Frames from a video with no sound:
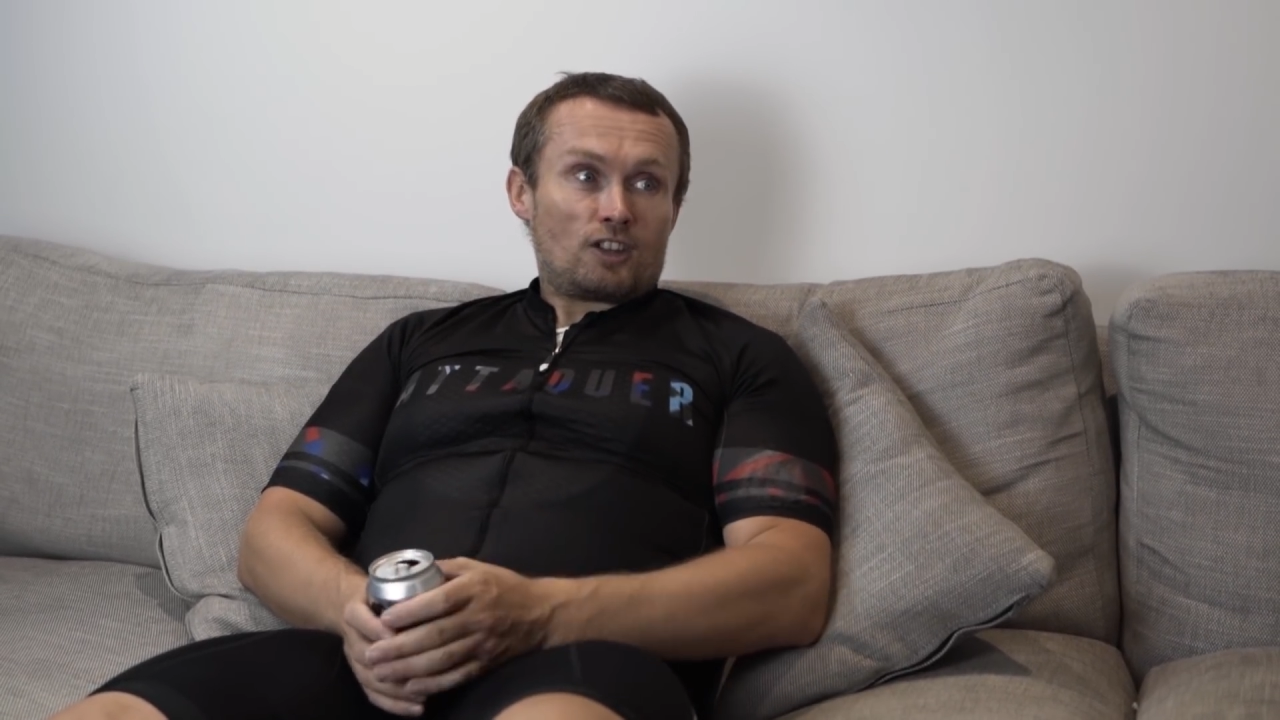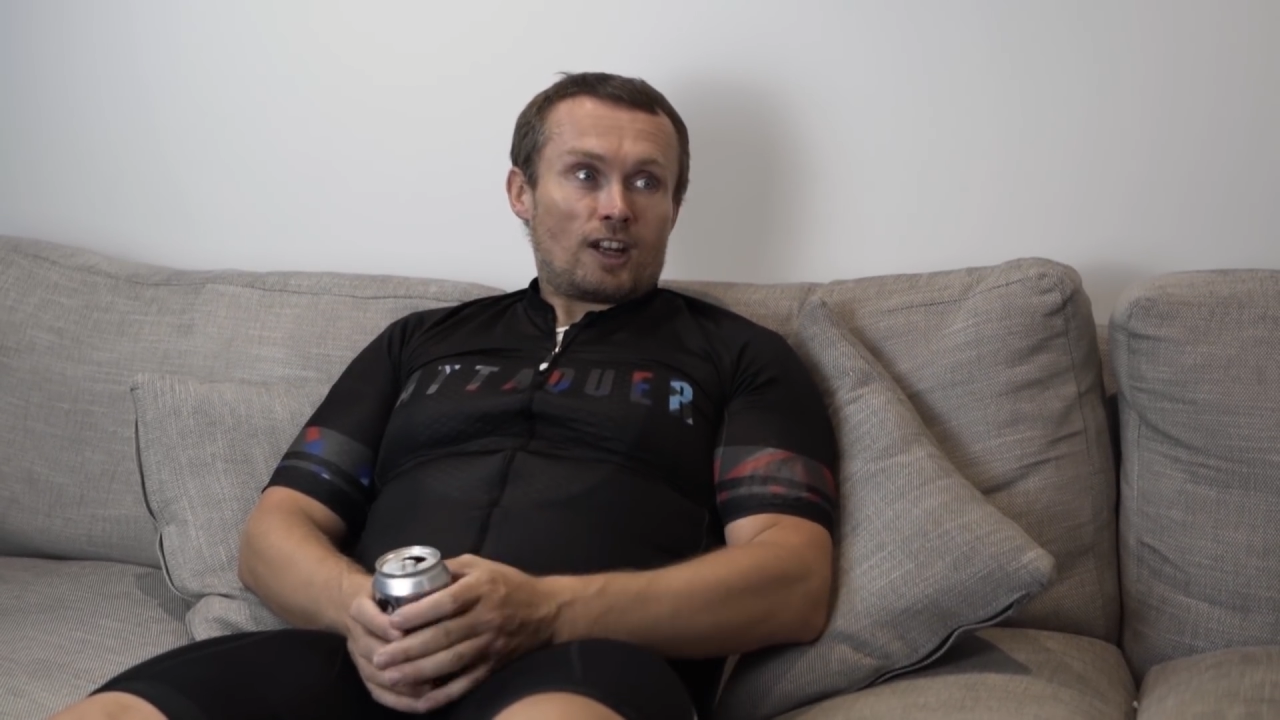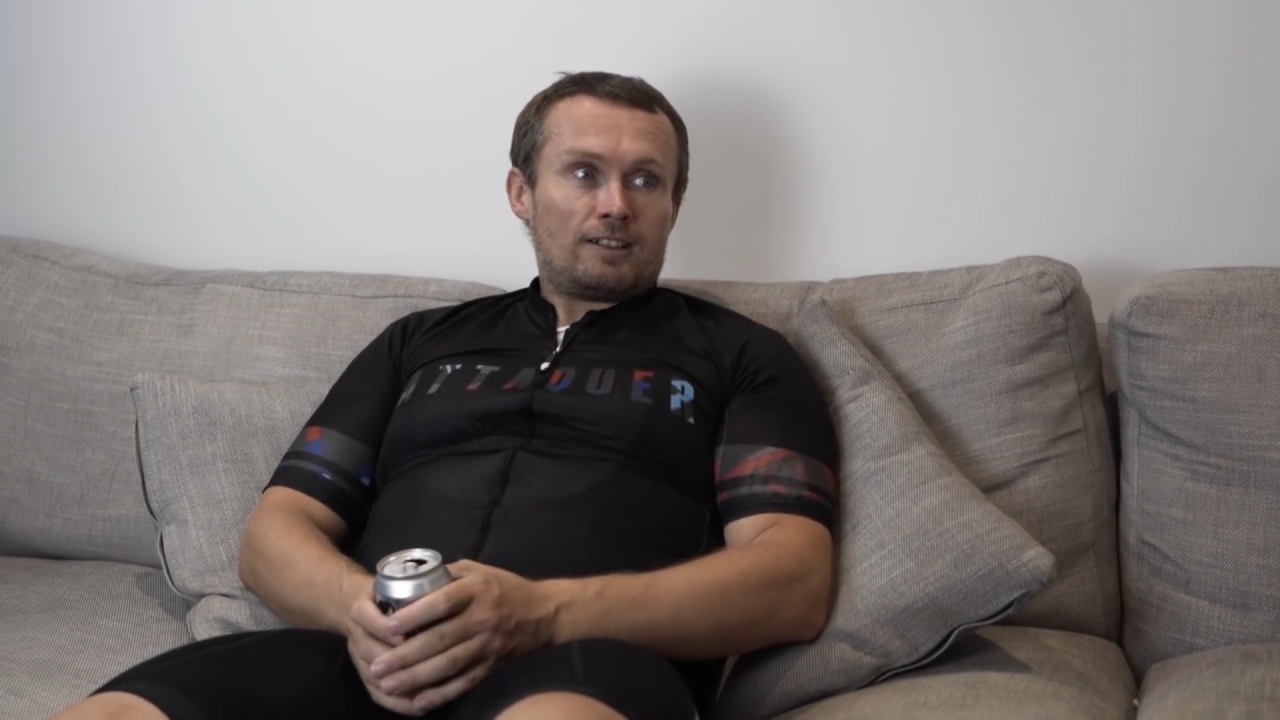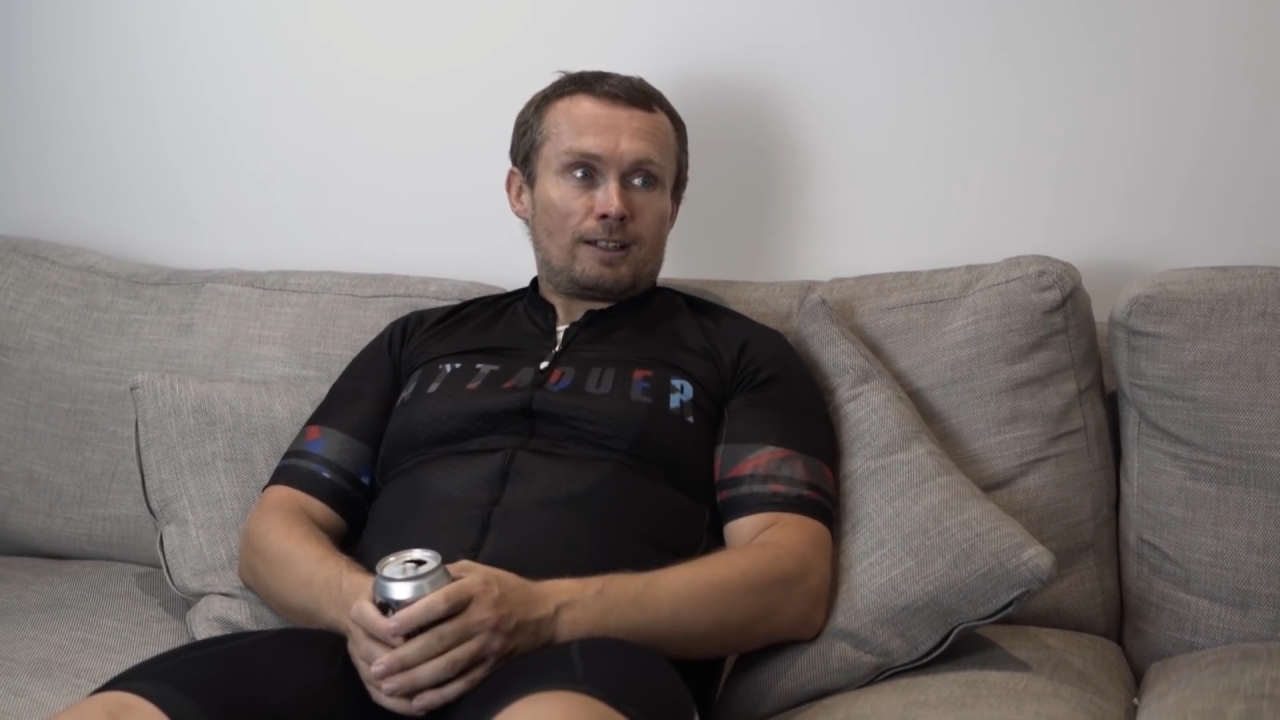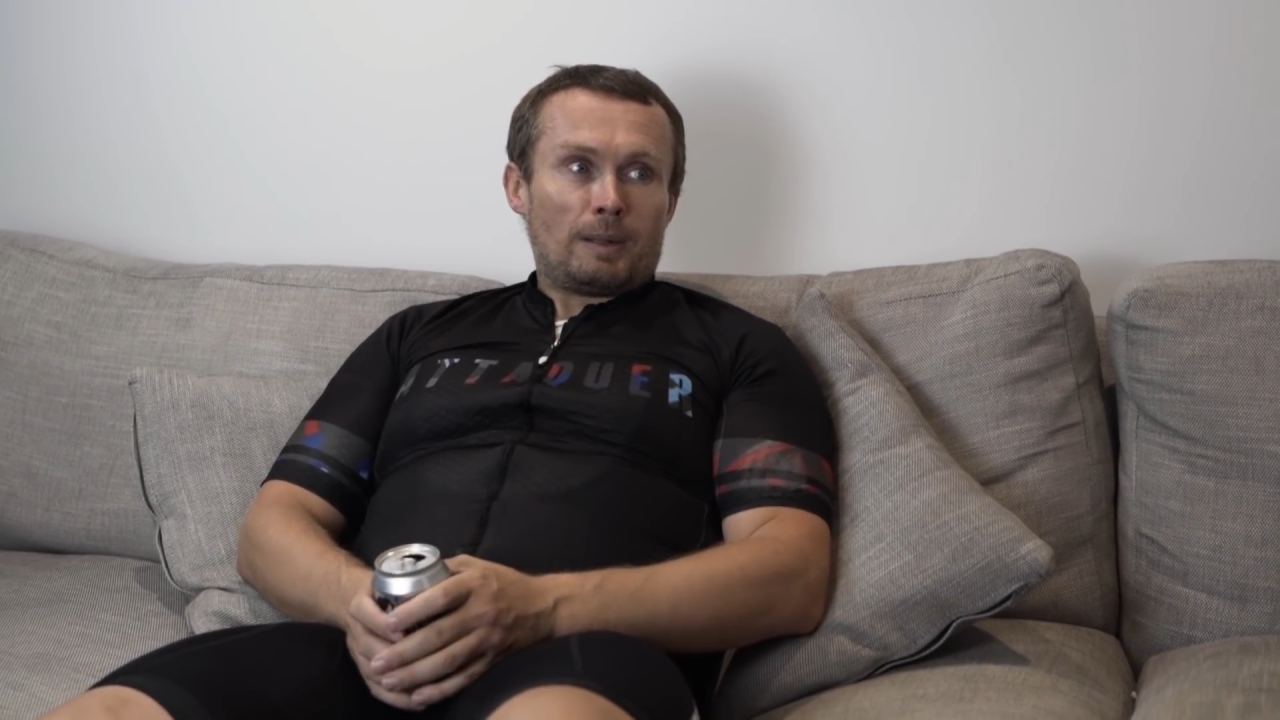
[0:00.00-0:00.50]

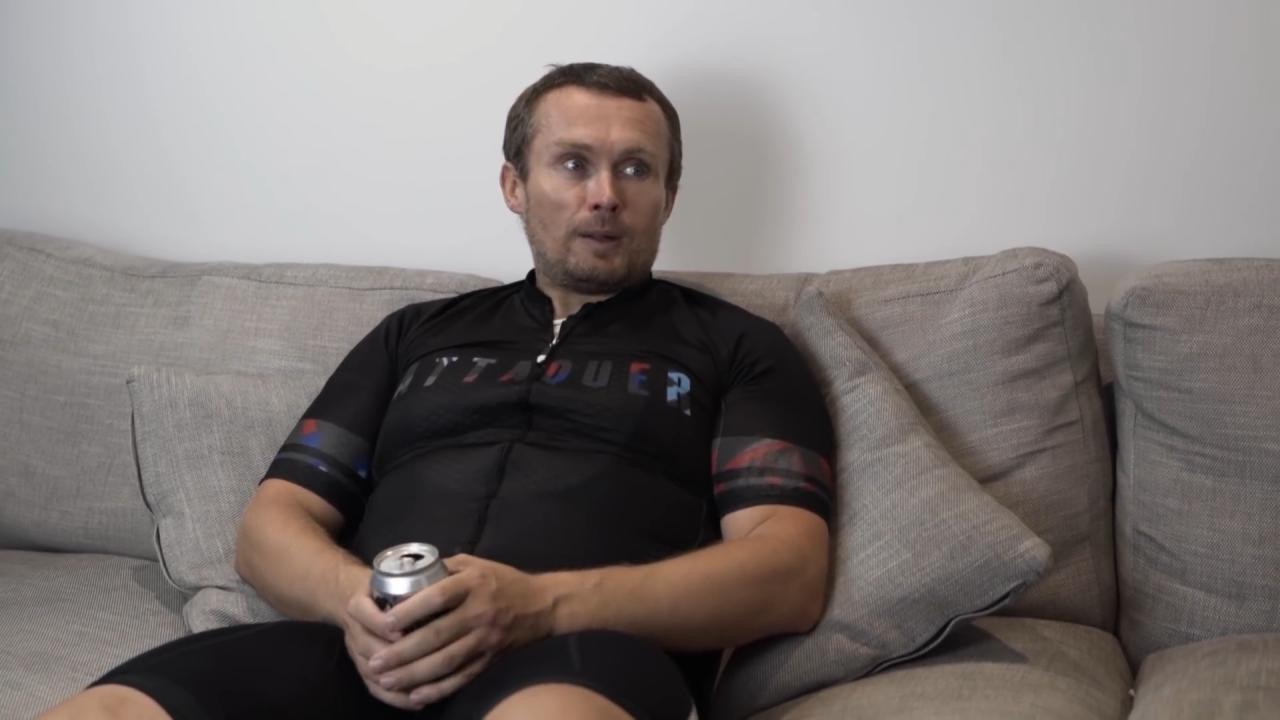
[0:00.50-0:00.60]
changing